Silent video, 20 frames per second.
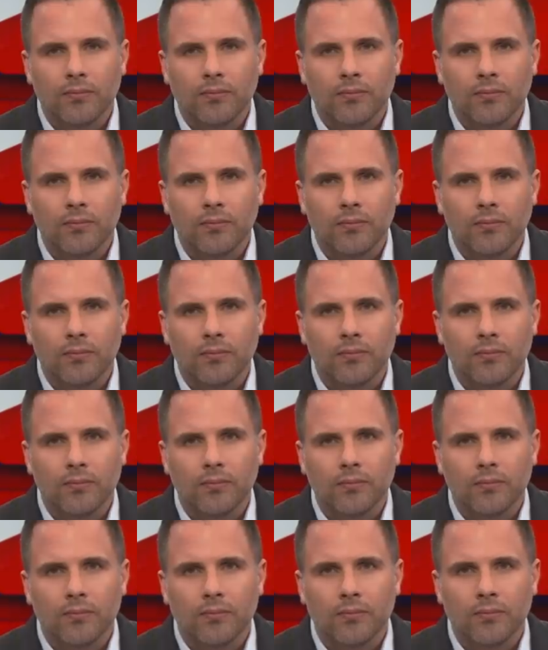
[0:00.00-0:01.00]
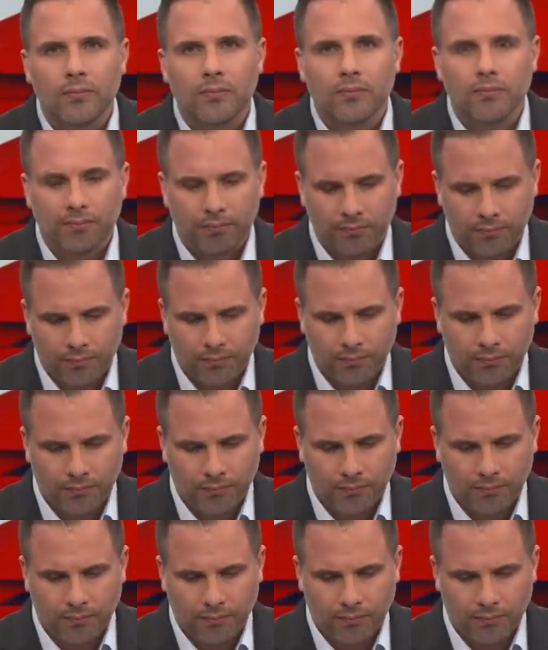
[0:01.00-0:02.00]

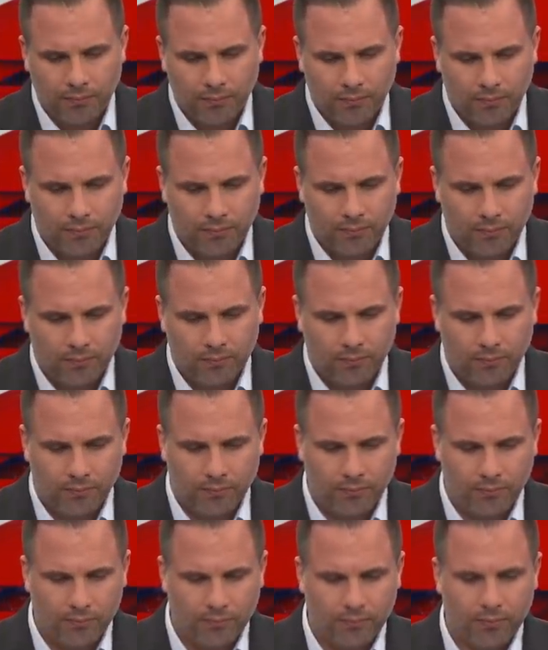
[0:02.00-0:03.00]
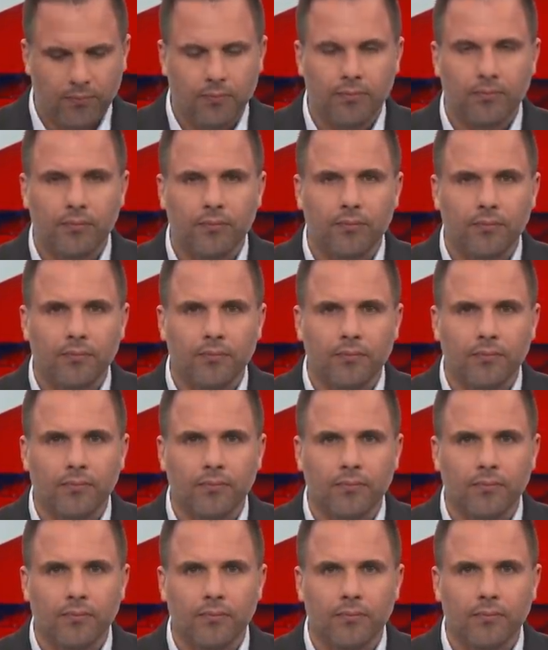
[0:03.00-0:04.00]

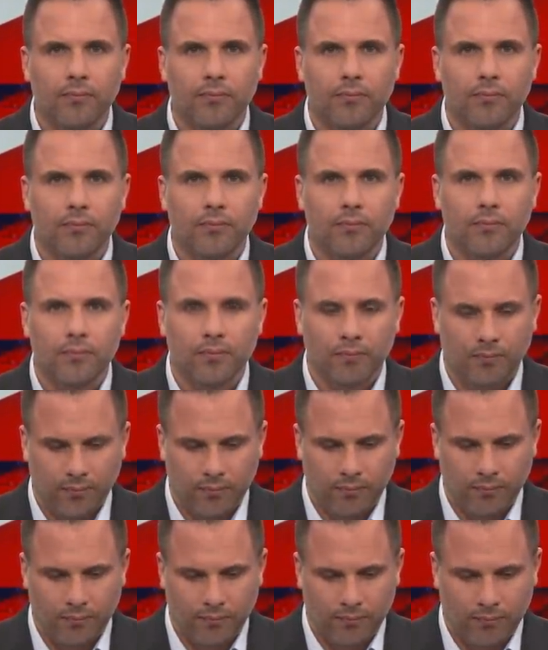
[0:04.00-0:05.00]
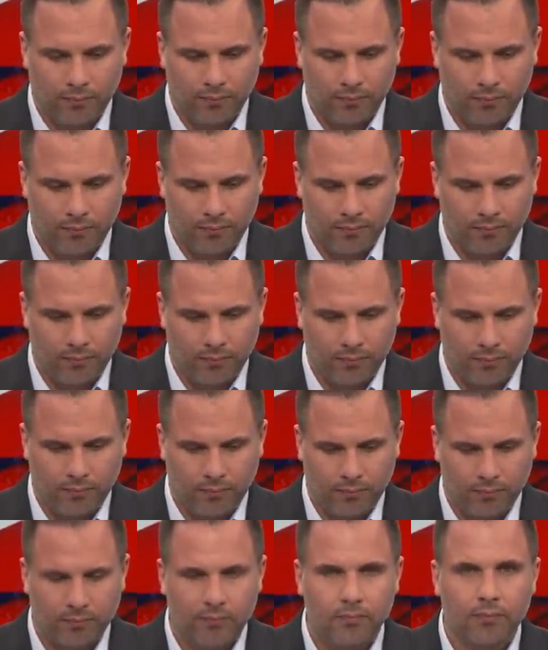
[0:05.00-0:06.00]

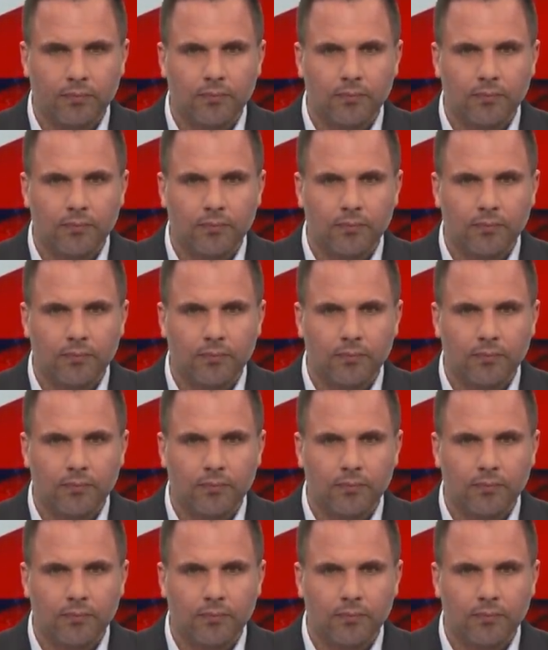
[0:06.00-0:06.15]
(silent)